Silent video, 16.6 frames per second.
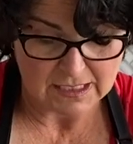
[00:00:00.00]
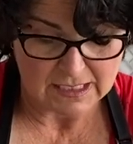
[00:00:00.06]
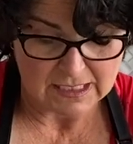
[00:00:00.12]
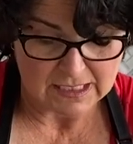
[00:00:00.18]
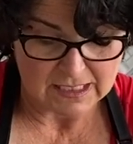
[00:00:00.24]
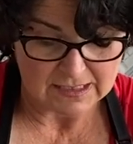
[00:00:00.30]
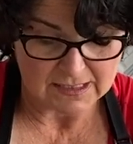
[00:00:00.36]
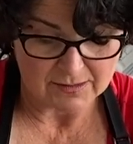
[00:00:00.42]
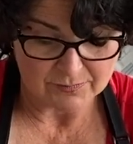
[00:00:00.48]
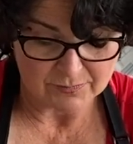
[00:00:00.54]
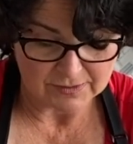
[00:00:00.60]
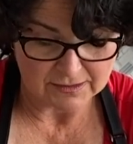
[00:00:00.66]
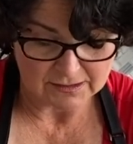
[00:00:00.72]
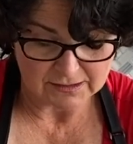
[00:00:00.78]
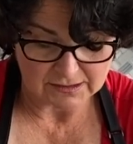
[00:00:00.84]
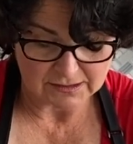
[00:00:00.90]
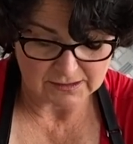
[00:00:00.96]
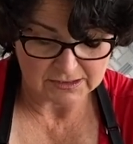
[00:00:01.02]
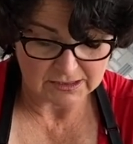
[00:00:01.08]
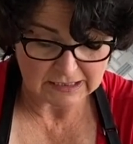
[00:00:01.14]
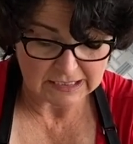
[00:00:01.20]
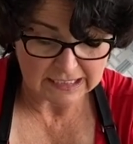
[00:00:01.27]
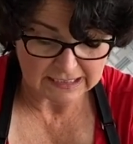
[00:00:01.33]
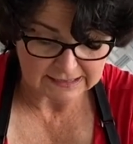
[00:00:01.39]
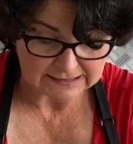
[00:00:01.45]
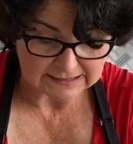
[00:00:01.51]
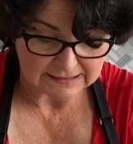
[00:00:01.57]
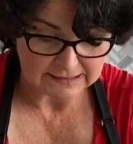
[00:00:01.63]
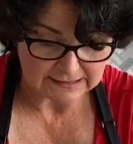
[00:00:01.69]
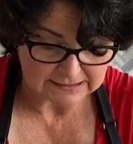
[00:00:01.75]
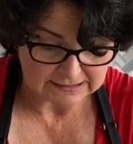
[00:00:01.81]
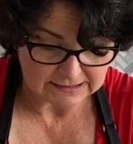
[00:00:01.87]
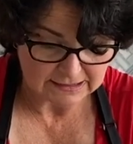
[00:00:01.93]
and the ability to cut
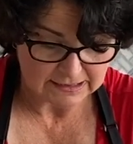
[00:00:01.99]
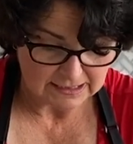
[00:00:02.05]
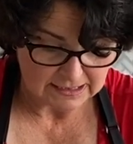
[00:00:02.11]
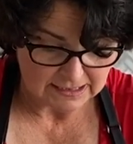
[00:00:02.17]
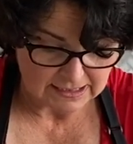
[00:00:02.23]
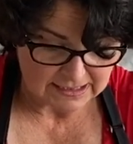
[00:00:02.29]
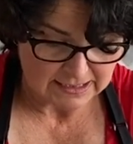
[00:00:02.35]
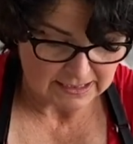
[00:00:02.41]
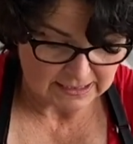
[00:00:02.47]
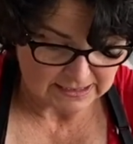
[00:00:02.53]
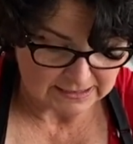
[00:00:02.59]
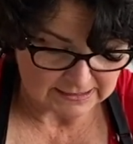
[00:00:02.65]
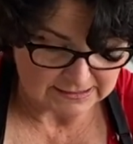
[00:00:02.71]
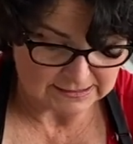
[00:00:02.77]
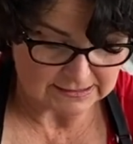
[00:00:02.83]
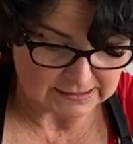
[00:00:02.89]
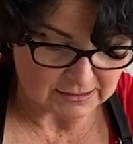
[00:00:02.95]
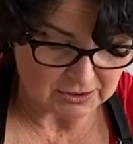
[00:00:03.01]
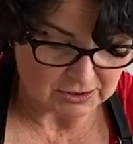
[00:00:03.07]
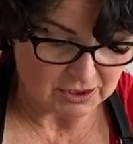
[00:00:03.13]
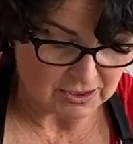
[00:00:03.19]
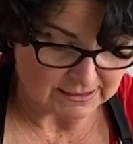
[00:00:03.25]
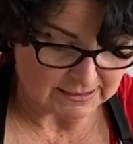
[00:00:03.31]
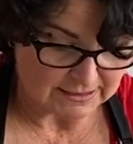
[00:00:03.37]
it is a lot